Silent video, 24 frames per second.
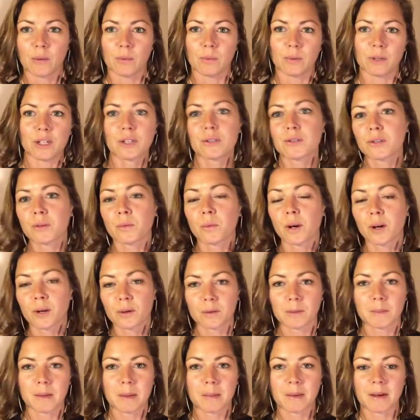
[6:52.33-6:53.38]
you should work
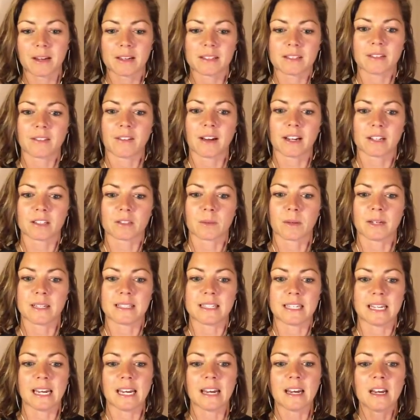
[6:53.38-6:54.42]
with me because of
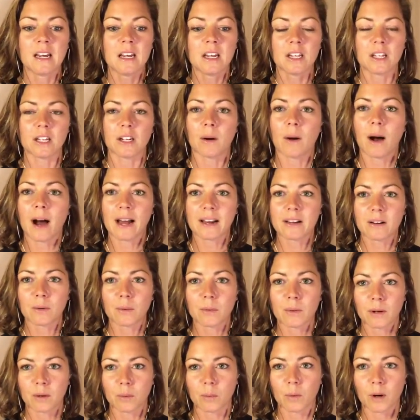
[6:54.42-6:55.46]
XYZ. I don't
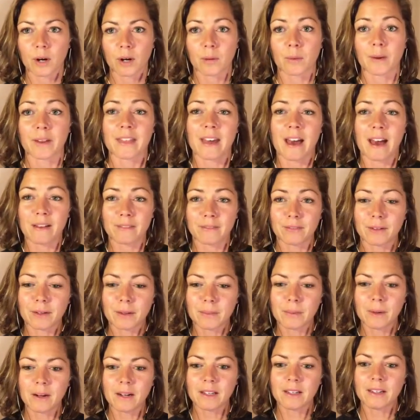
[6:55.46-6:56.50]
want to work with
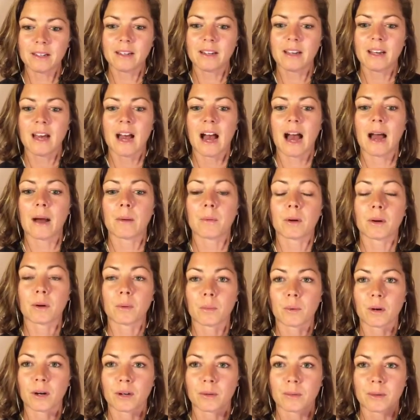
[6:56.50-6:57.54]
everyone. I want to
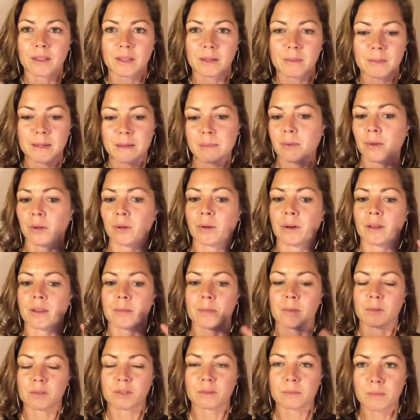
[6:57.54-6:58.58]
work with the people who are the
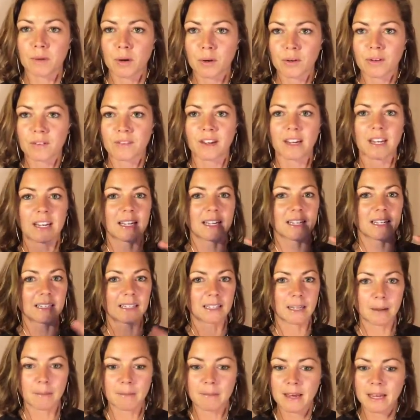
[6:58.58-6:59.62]
most motivated,
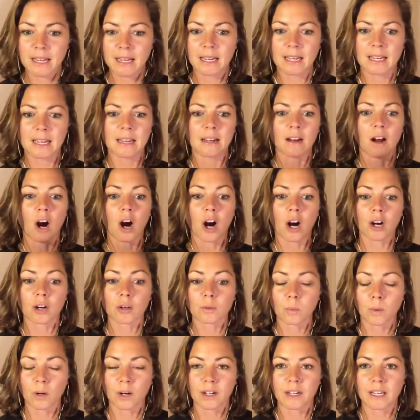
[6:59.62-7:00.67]
committed,
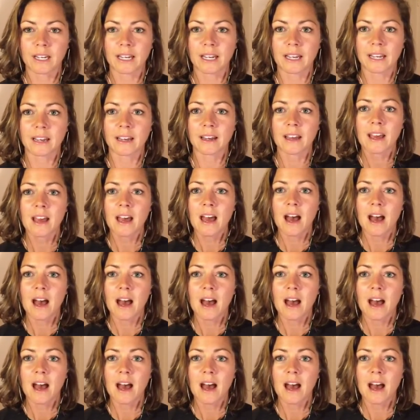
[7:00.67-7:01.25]
hardworking,